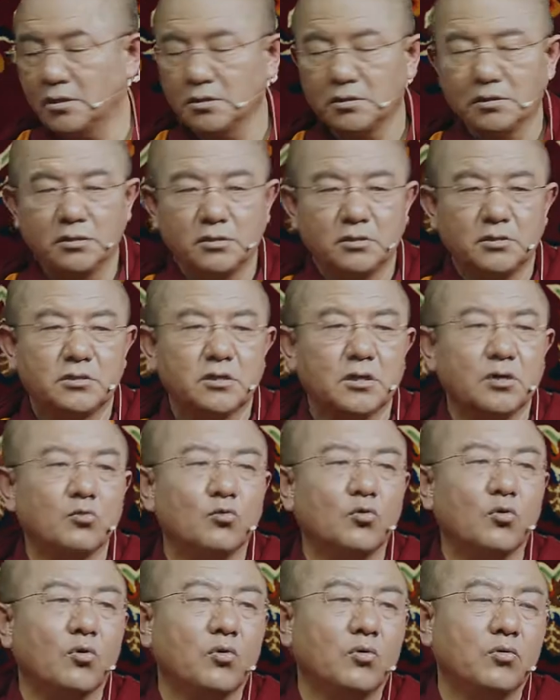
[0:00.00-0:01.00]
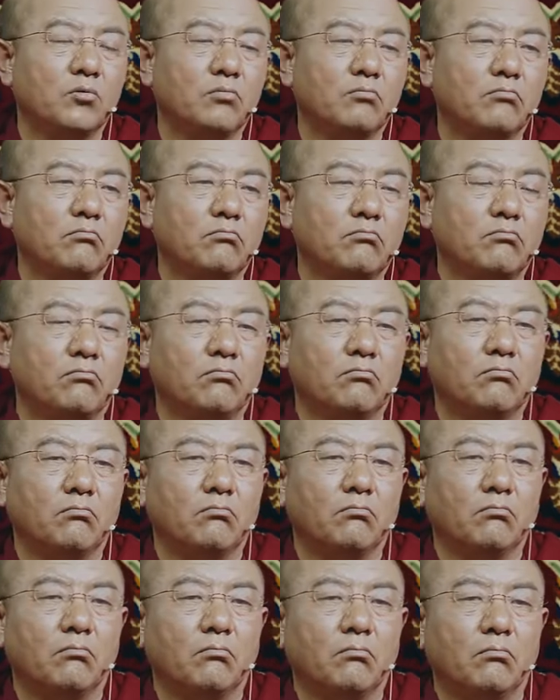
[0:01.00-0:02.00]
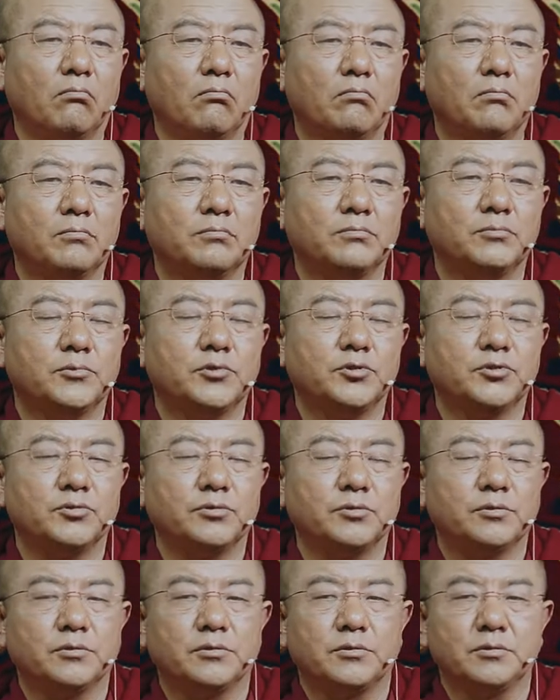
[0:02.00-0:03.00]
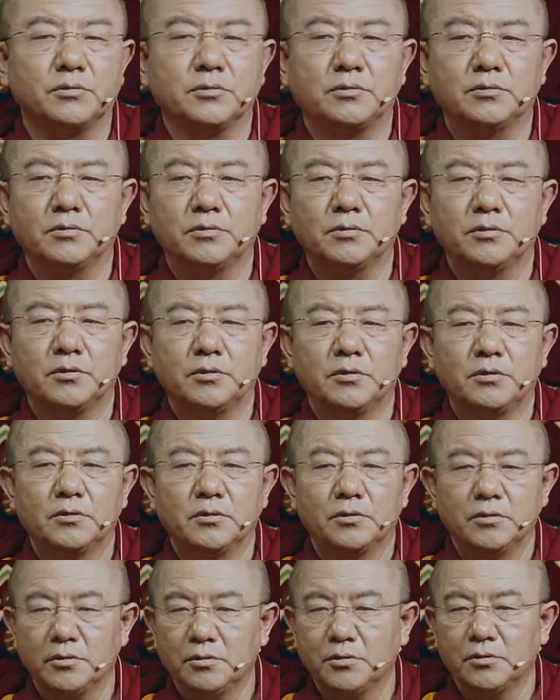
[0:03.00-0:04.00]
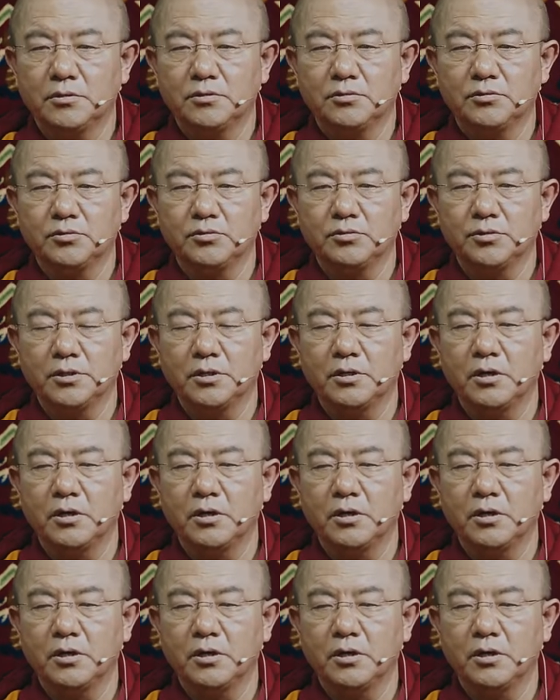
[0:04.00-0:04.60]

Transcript: meditation. And vipassana, in fact, is enlightenment.